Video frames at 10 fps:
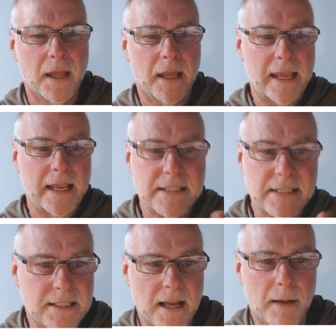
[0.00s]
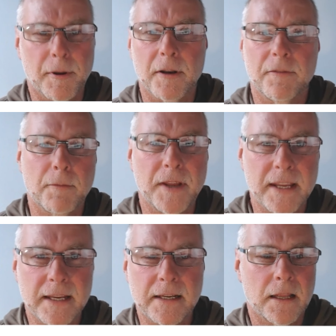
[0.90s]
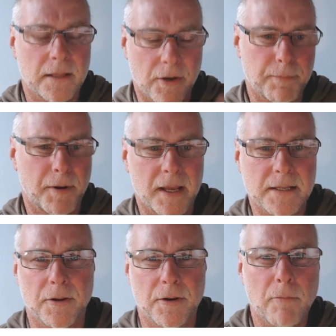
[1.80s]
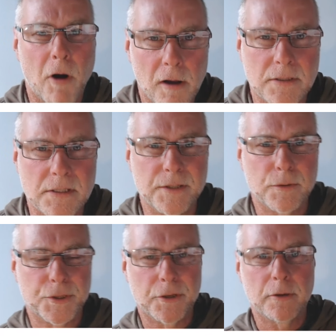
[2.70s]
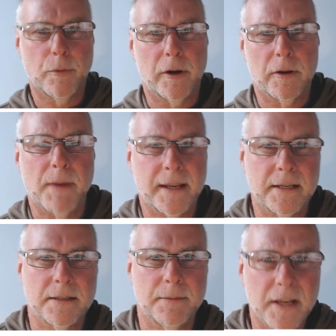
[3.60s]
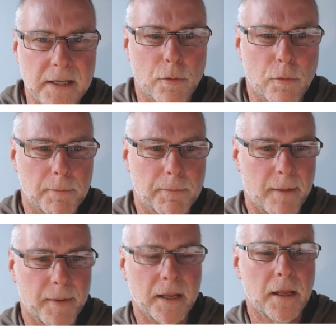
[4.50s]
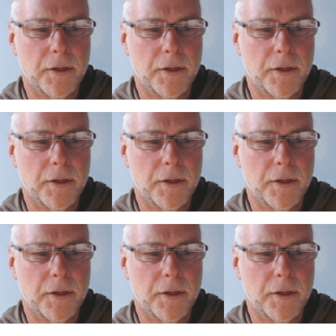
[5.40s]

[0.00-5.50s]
Here's an example of a bead that I placed on a mild steel tube when I was making some intercooler plumbing.